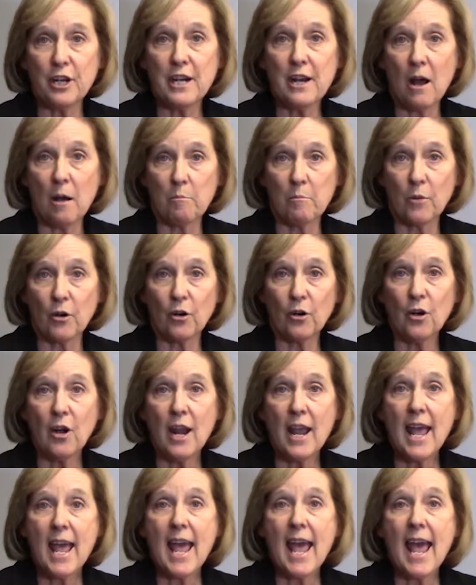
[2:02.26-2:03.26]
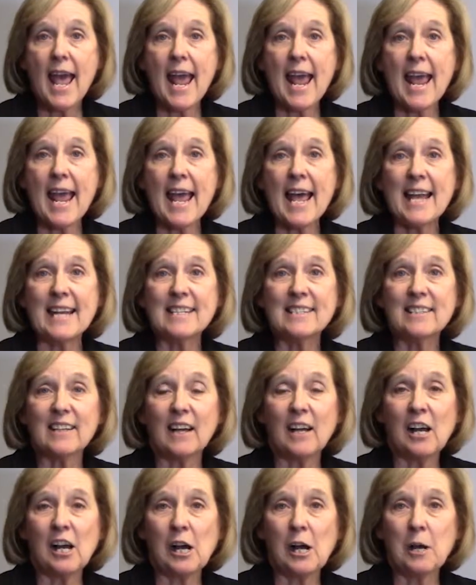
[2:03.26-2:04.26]
number and
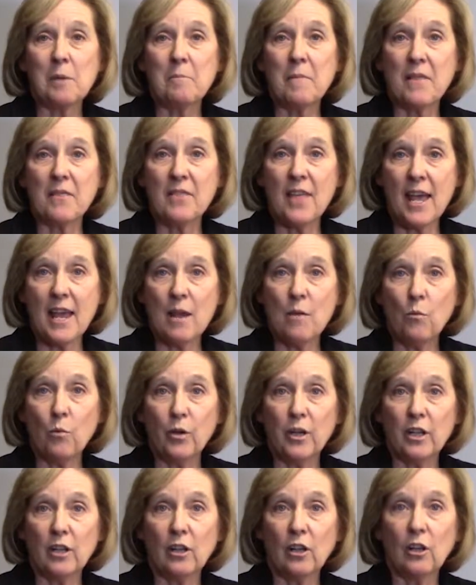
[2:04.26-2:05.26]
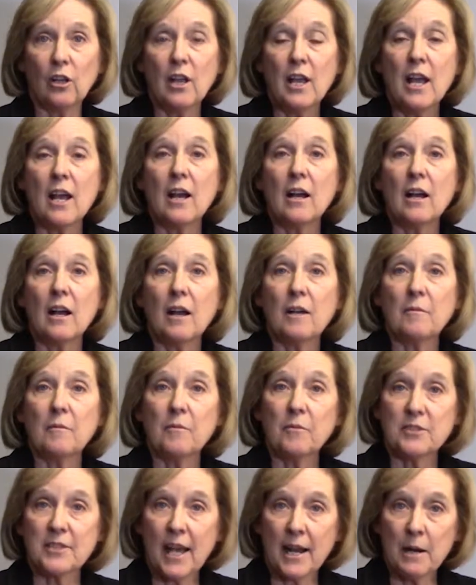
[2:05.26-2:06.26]
they will
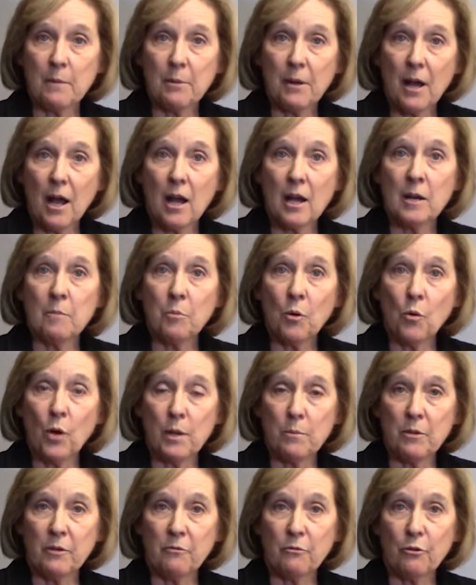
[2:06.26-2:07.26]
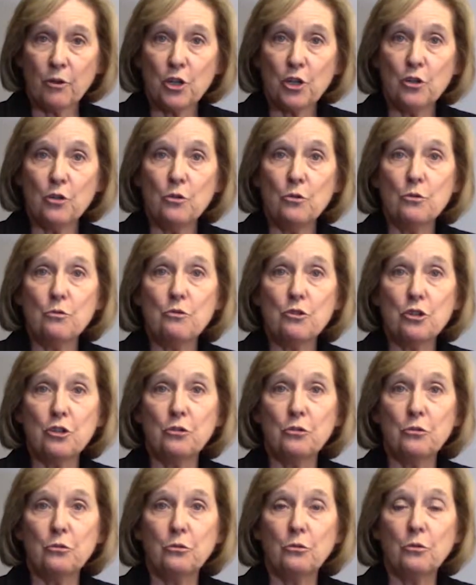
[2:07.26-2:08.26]
set up an appointment for you
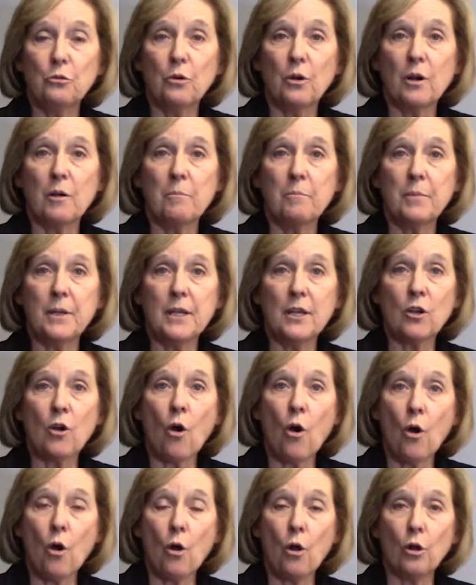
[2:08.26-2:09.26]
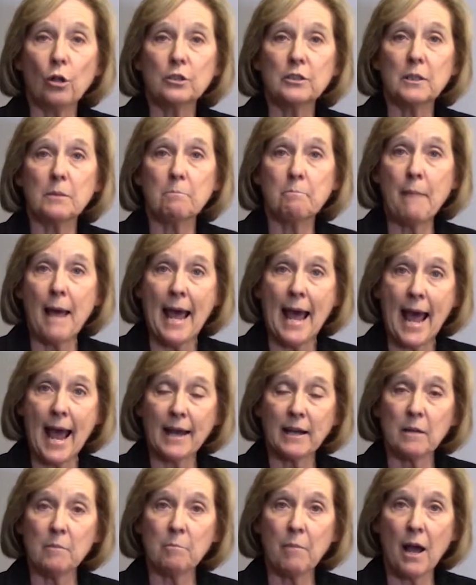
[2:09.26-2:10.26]
to be called back
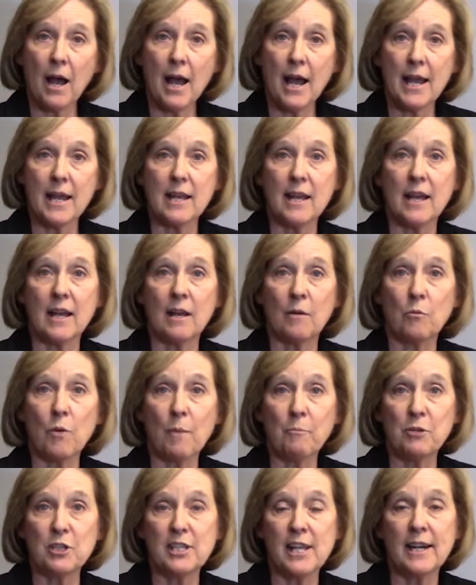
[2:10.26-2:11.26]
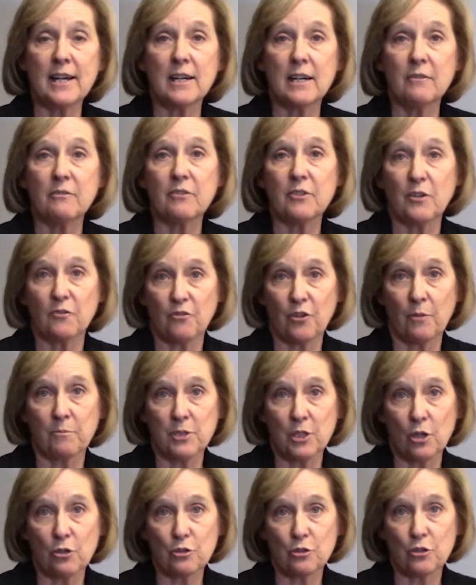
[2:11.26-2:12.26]
by a representative from
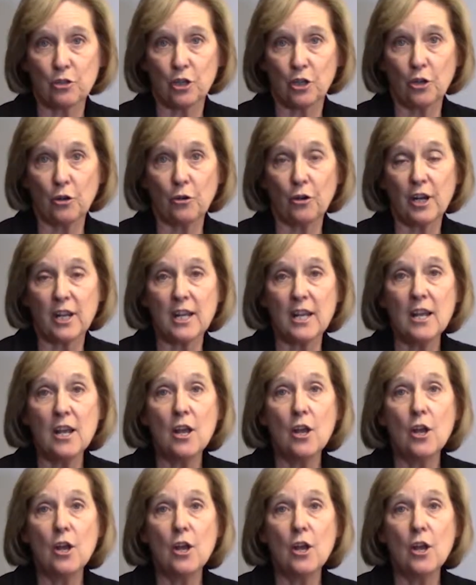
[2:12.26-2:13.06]
Social Security